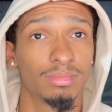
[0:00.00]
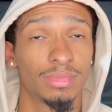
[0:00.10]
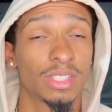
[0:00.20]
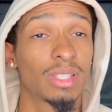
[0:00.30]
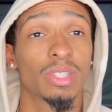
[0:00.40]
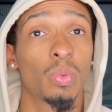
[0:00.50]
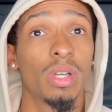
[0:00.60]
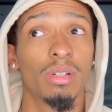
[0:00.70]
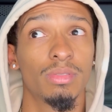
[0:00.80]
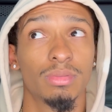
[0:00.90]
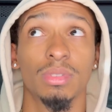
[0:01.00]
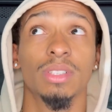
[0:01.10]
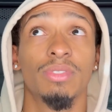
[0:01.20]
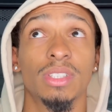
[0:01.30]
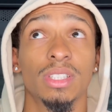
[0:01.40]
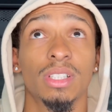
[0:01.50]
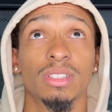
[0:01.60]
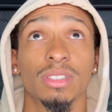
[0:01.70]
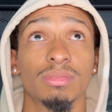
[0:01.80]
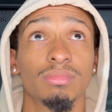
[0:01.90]
That's like 12, but
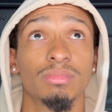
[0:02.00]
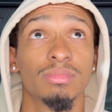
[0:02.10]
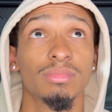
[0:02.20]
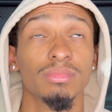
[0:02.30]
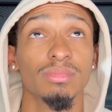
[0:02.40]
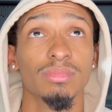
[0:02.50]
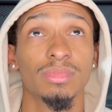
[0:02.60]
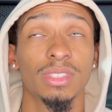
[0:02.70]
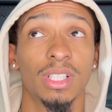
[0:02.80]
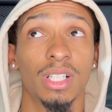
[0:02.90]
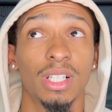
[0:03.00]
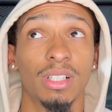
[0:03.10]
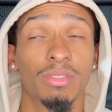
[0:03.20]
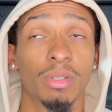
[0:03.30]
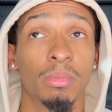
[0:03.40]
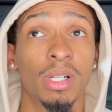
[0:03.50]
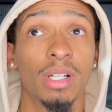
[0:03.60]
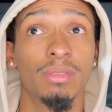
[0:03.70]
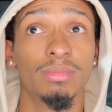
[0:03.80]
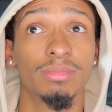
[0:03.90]
1,500 for a month.